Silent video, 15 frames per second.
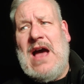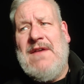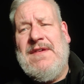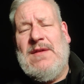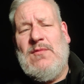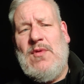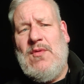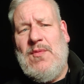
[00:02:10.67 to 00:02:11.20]
I
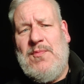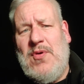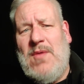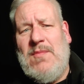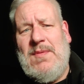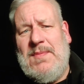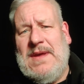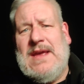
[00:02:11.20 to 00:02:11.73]
think we were
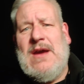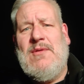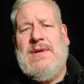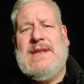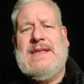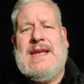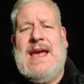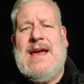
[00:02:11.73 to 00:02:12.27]
probably
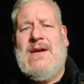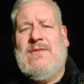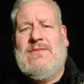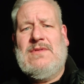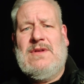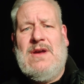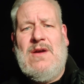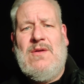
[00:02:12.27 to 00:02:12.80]
going
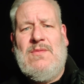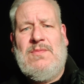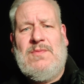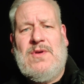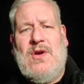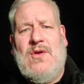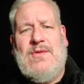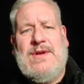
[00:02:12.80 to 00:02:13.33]
down a
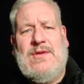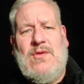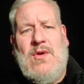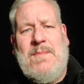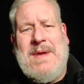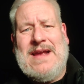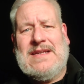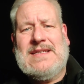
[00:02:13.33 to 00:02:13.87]
corridor,
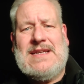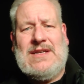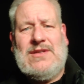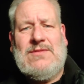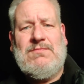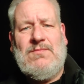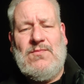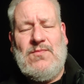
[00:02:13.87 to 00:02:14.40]
a
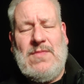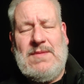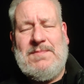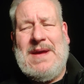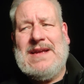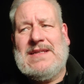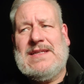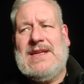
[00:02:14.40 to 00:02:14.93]

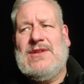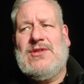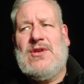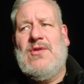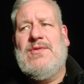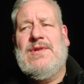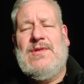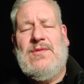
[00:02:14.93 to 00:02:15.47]
backstage
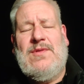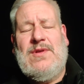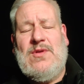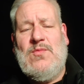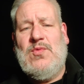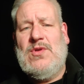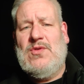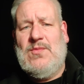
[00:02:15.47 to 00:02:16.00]
corridor that
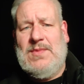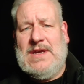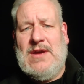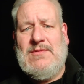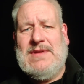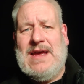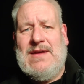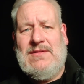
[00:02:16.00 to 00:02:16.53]
you wouldn't normally
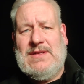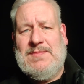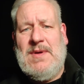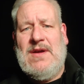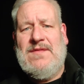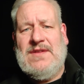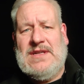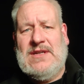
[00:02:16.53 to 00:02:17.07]
go down as
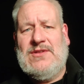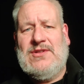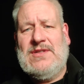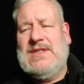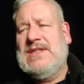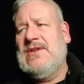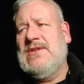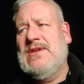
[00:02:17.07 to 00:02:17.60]
part of your
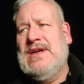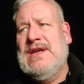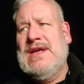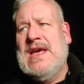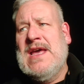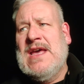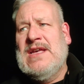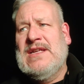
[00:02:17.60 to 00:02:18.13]
dungeons tour.
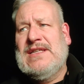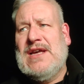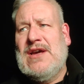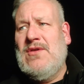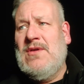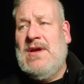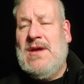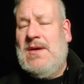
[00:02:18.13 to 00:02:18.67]

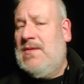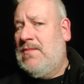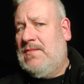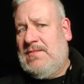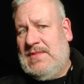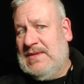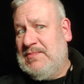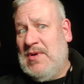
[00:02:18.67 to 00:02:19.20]
So
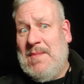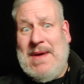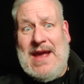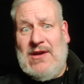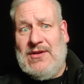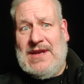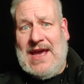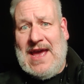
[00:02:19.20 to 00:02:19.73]
just put a
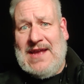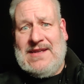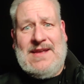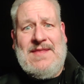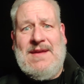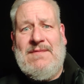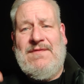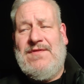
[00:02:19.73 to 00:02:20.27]
bag on your head
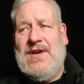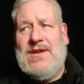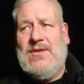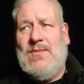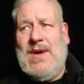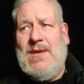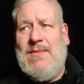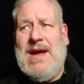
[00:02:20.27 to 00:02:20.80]
and then find
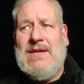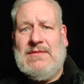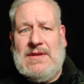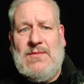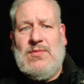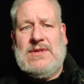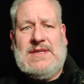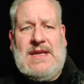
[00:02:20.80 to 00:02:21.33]
your way around.
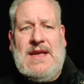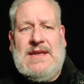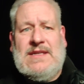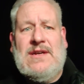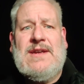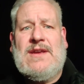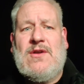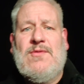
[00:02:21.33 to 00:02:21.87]
It was like
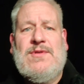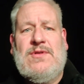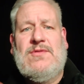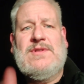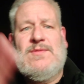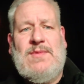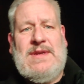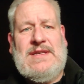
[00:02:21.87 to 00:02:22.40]
tight
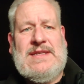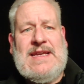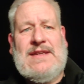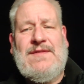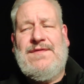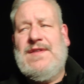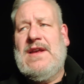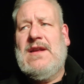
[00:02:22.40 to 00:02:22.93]
corridors, and we just
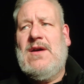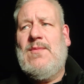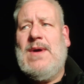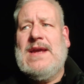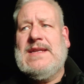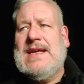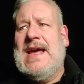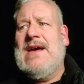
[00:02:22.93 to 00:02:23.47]
had to feel our
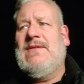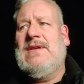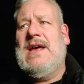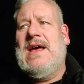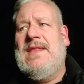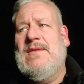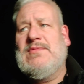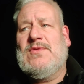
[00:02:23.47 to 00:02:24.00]
way down.
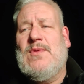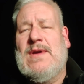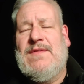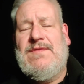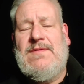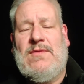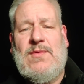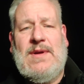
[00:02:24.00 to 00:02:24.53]
That was
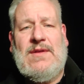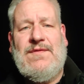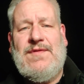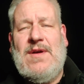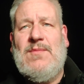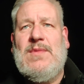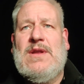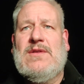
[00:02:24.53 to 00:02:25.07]
quite good
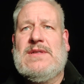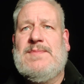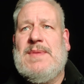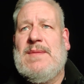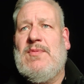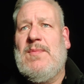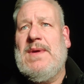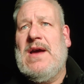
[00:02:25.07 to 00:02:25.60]
fun. We lost
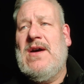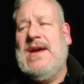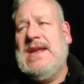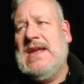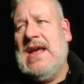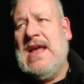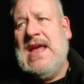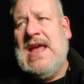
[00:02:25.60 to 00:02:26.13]
people
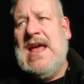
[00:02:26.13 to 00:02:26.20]
behind.